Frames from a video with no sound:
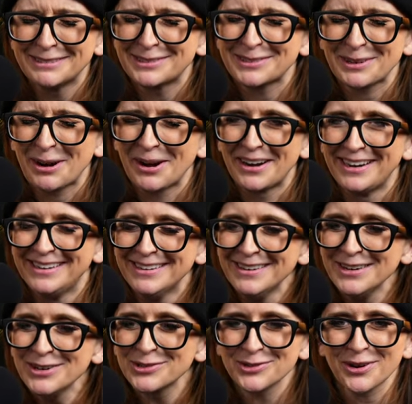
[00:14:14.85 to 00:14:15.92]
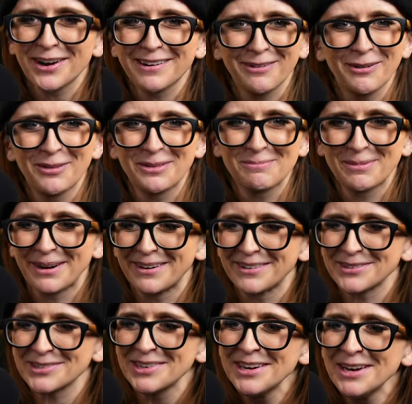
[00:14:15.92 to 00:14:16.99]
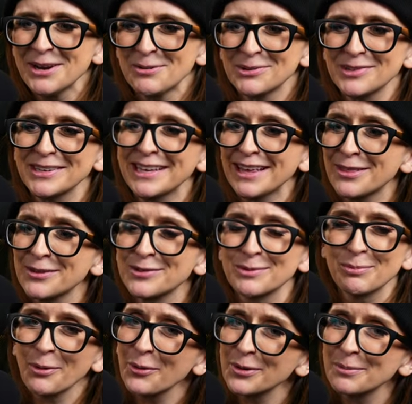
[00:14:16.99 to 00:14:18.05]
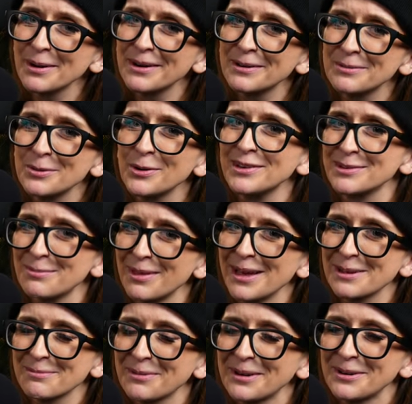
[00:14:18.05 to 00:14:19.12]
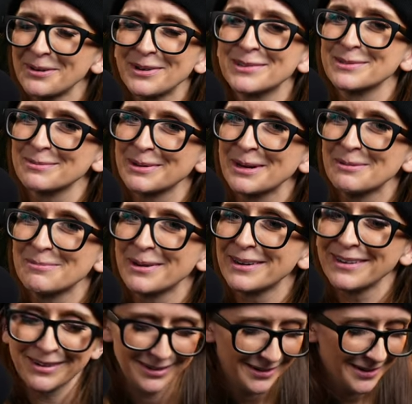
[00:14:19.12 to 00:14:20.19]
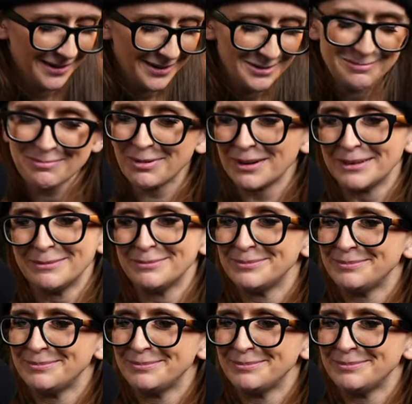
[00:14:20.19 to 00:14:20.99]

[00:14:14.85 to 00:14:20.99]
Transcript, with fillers: sorry, sorry to all the bears. It was like either he's a polar bear or he's a black bear or he's a brown bear. But